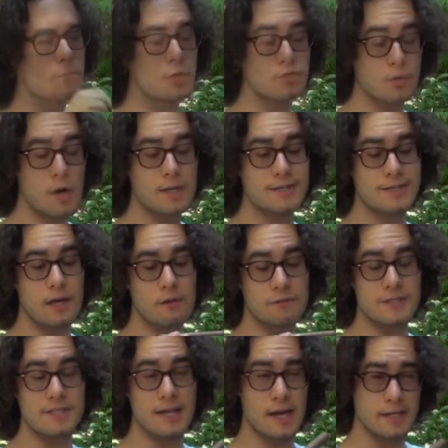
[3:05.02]
The draw itself
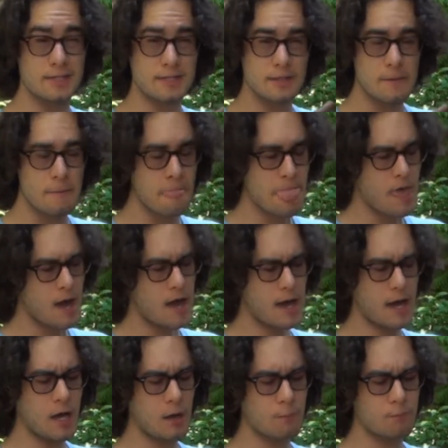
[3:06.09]
is nice.
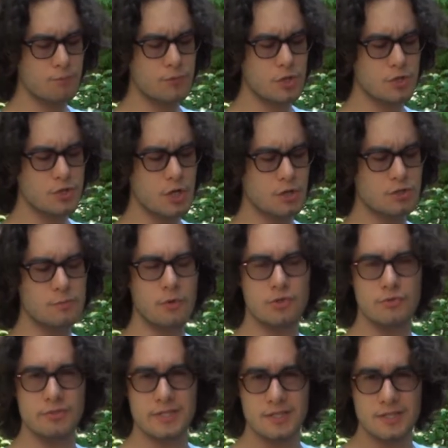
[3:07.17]
There's not too
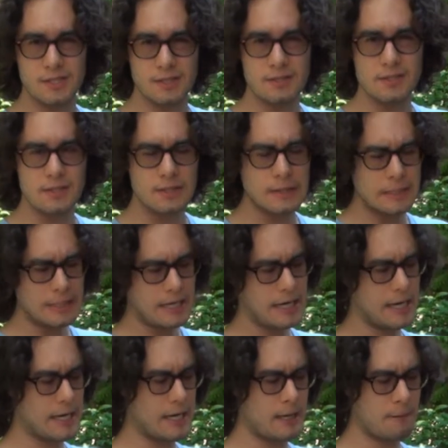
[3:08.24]
much resistance.
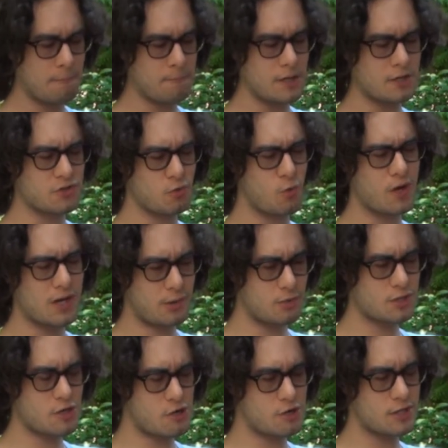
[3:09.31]
It's what I
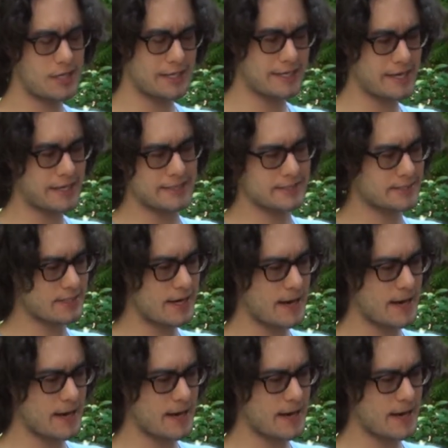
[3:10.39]
would call, I guess,